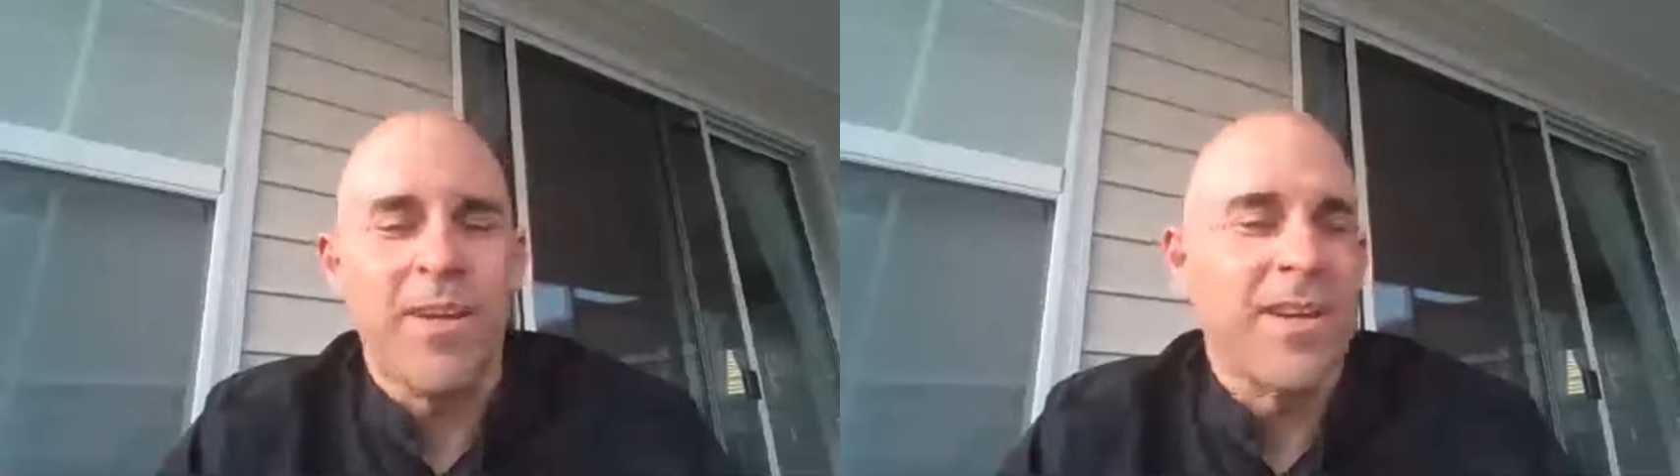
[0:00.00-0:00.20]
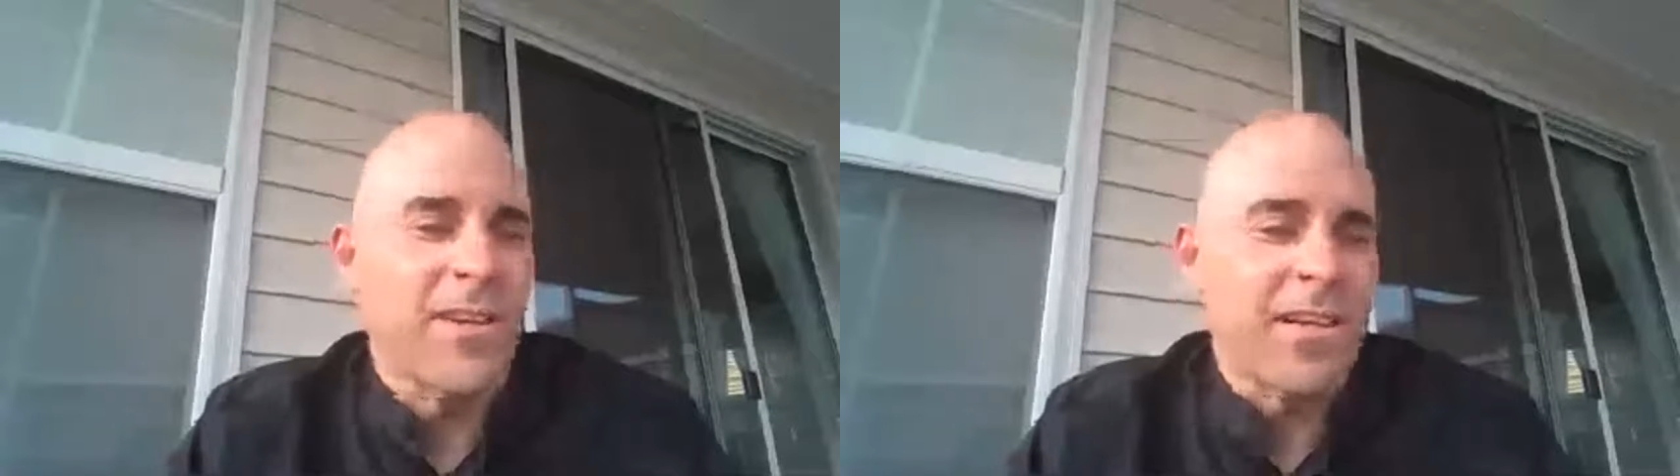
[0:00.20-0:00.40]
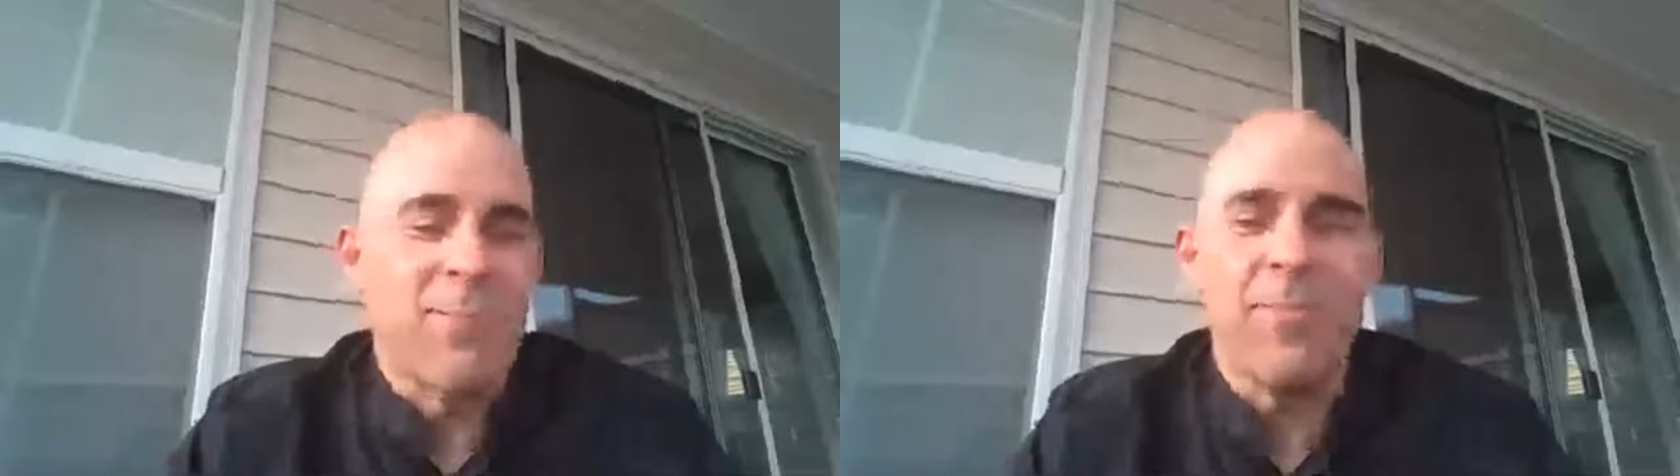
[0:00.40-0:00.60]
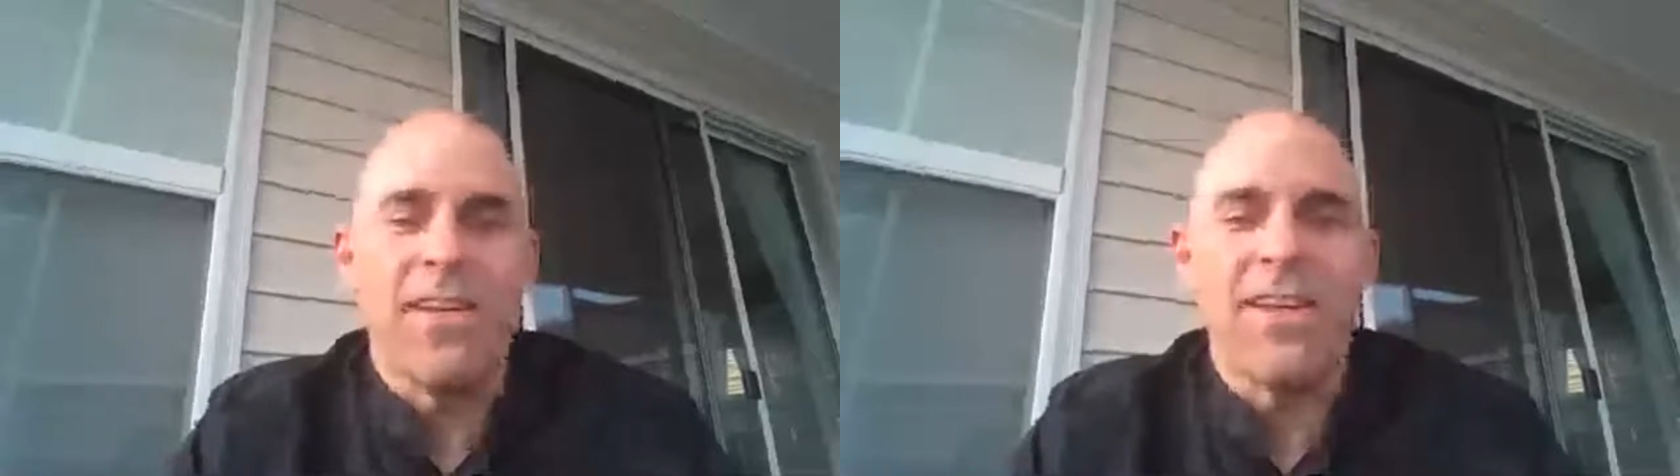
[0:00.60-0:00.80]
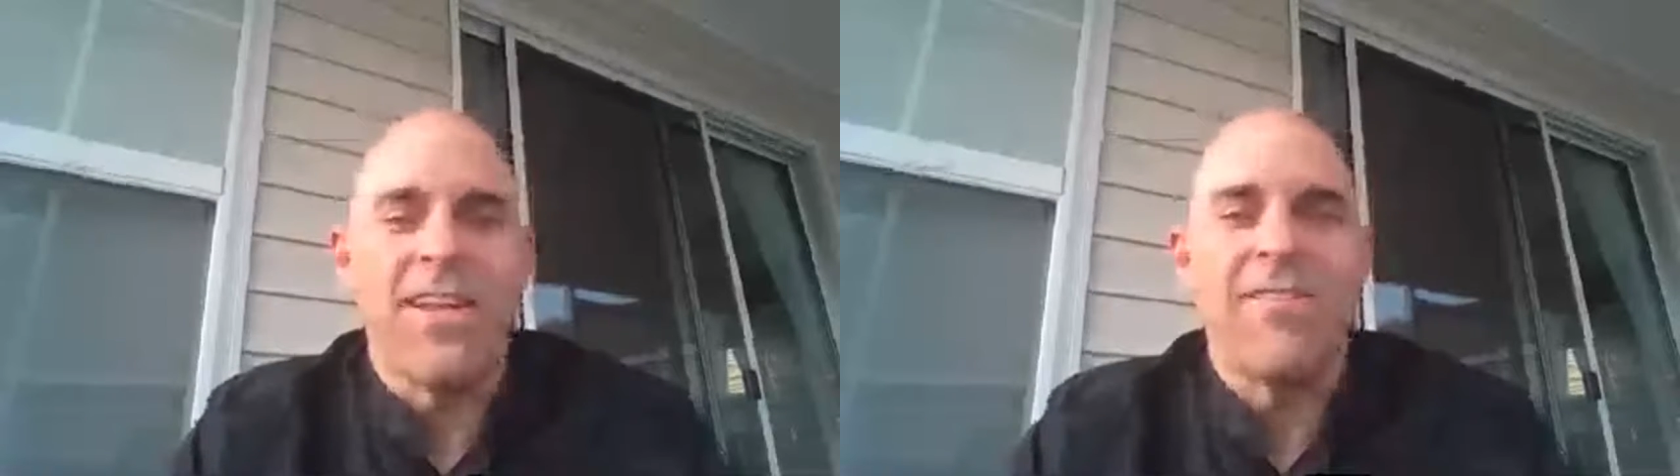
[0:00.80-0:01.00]
clipping and
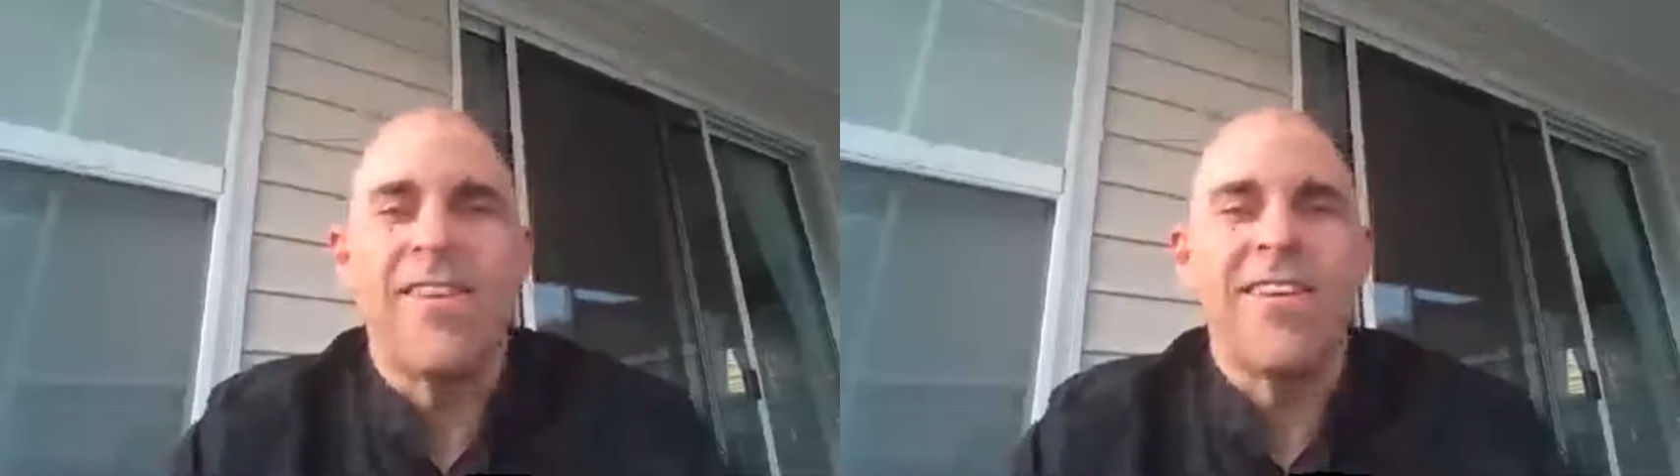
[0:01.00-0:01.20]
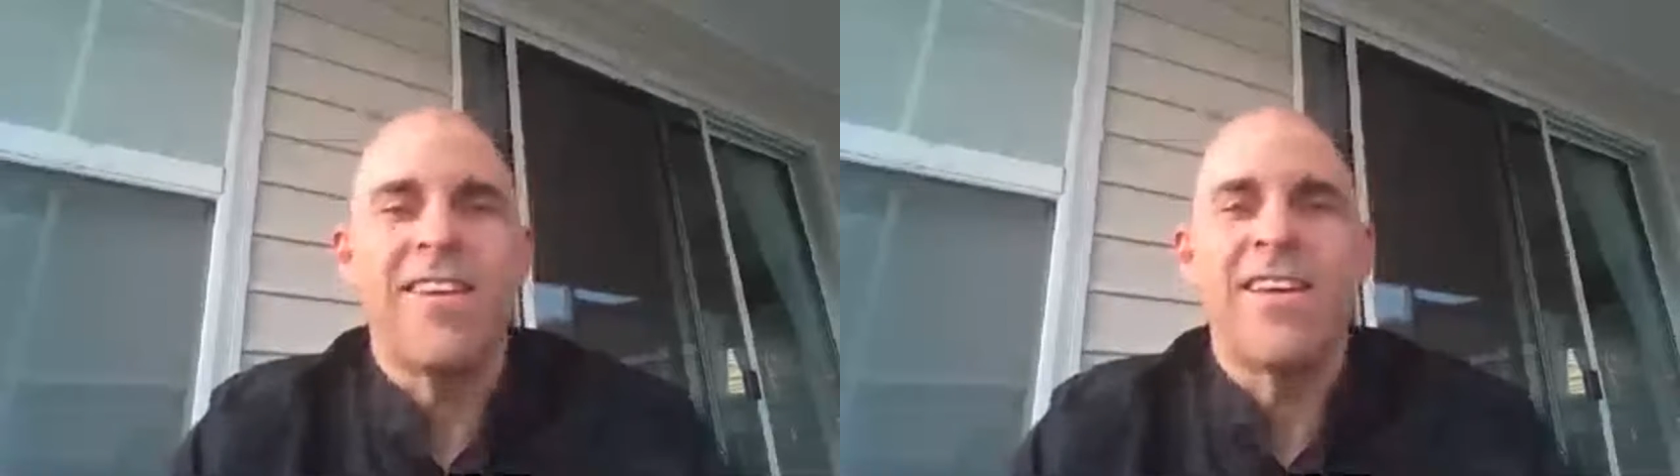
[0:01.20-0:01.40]
everything.